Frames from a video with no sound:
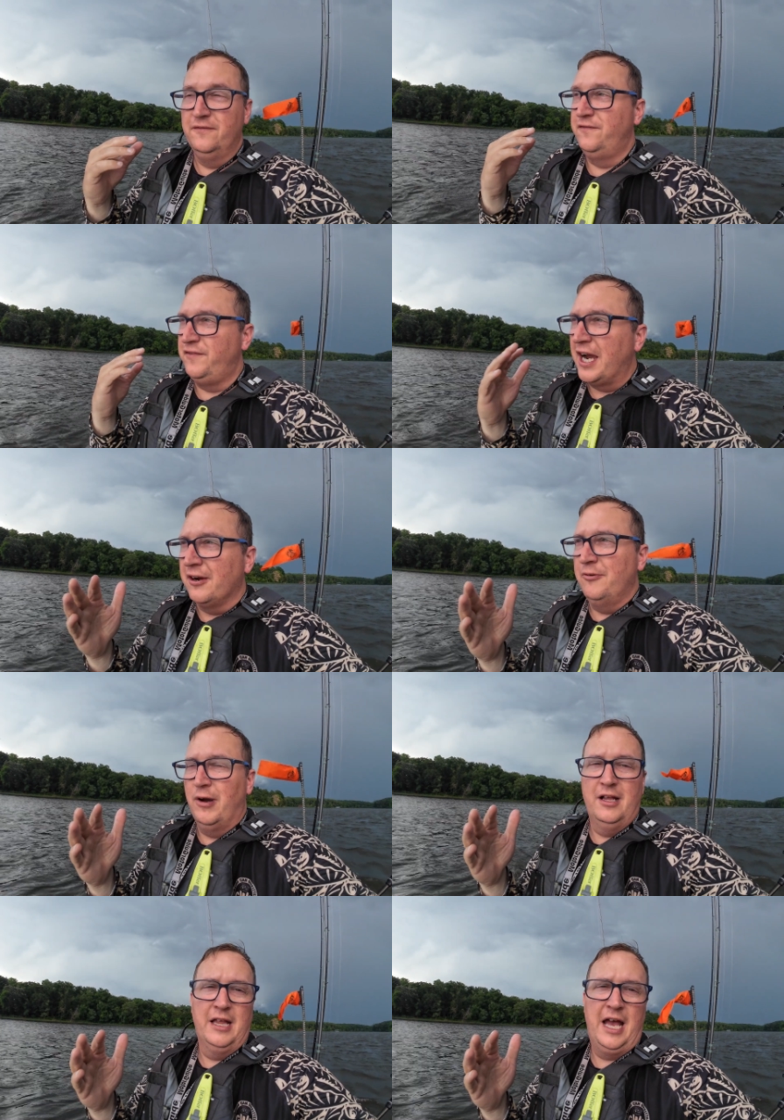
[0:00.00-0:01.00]
very
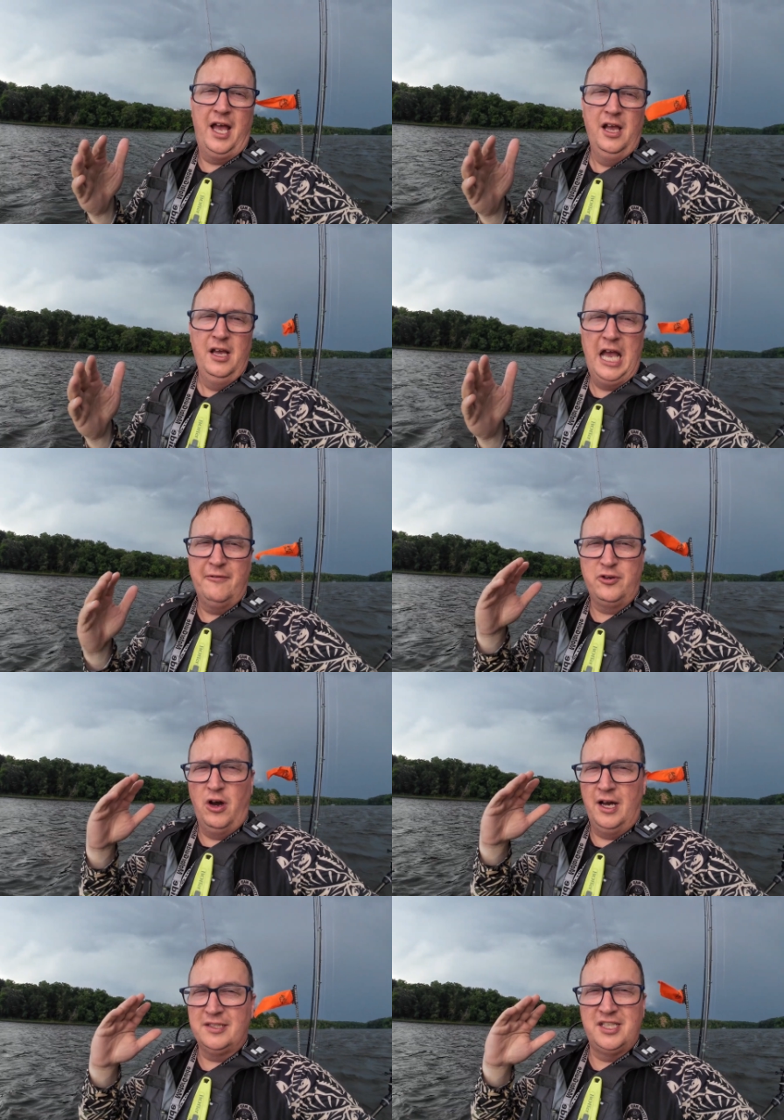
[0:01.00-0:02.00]
well at have
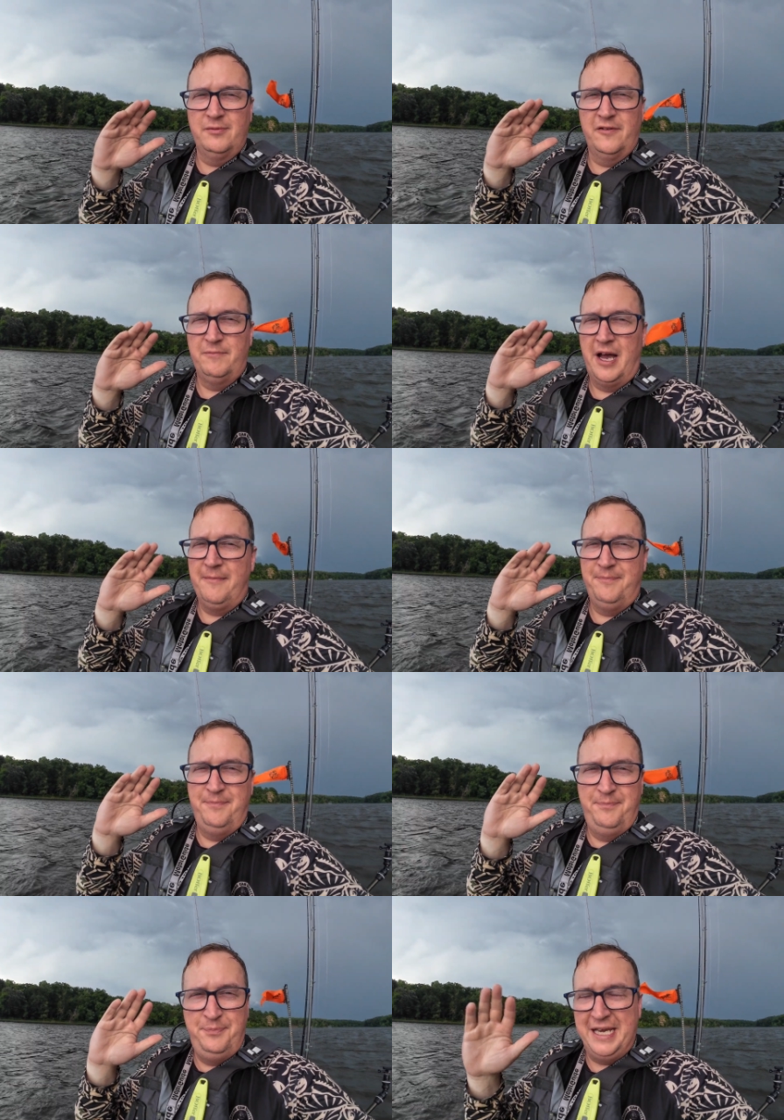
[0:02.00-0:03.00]
caught some of my
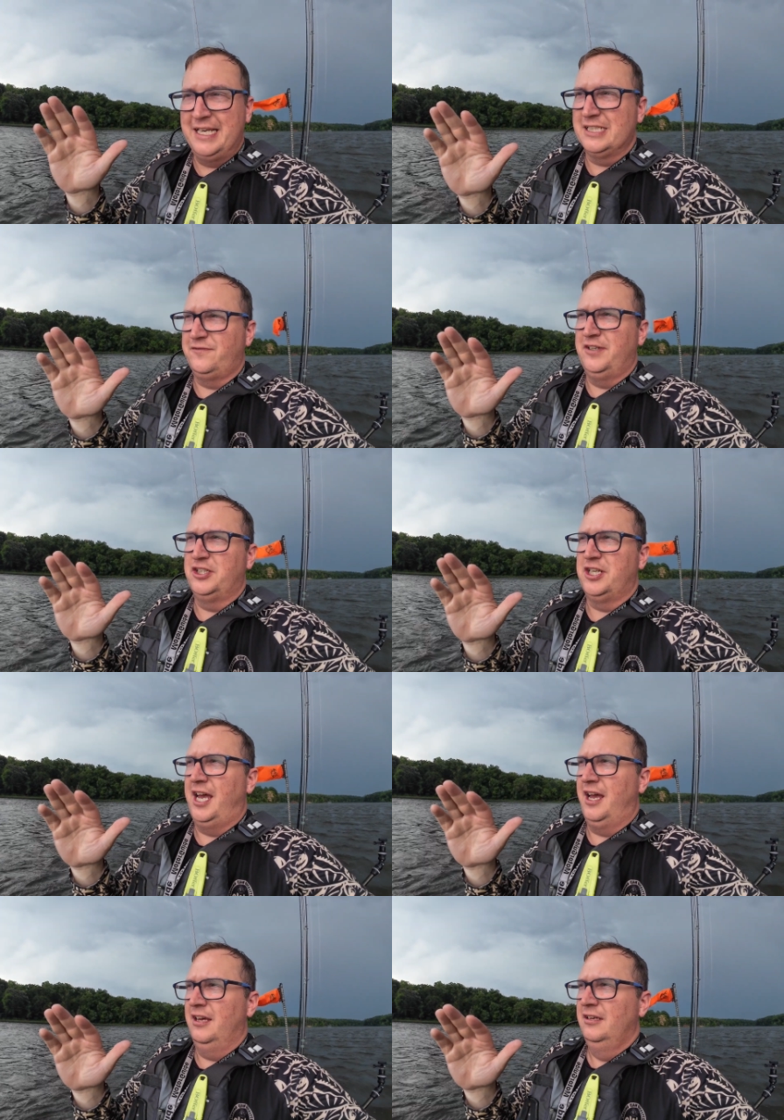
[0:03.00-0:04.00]
biggest fish
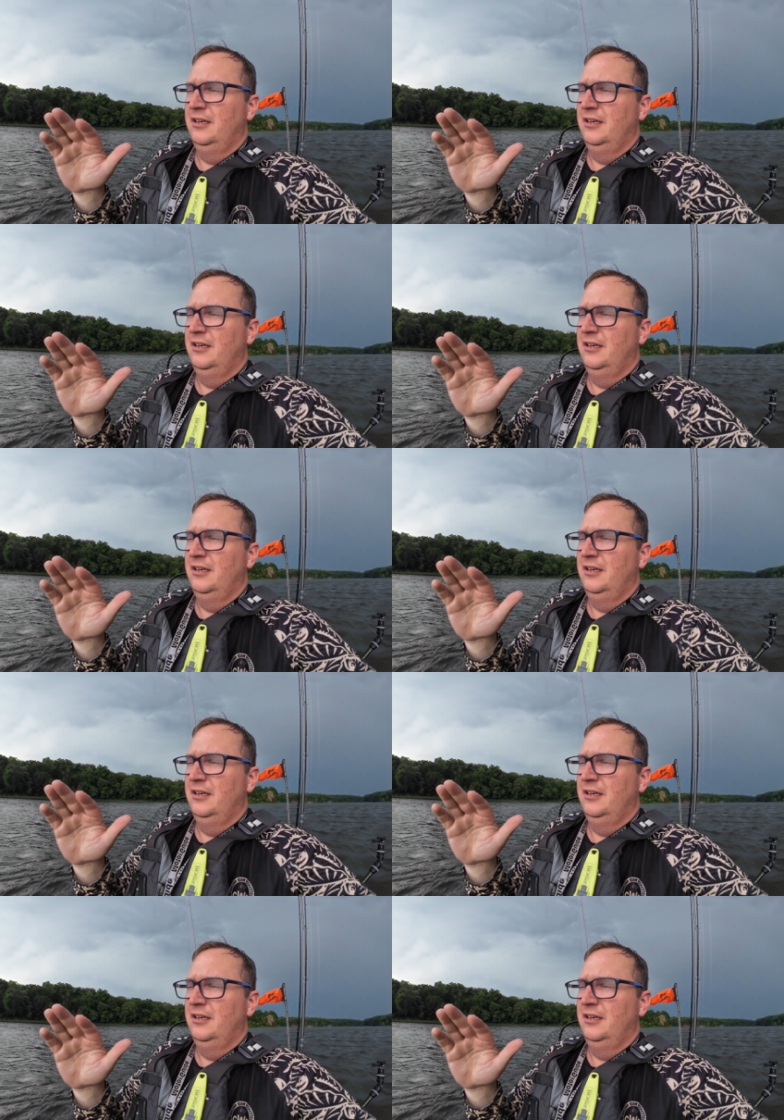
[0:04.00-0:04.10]
at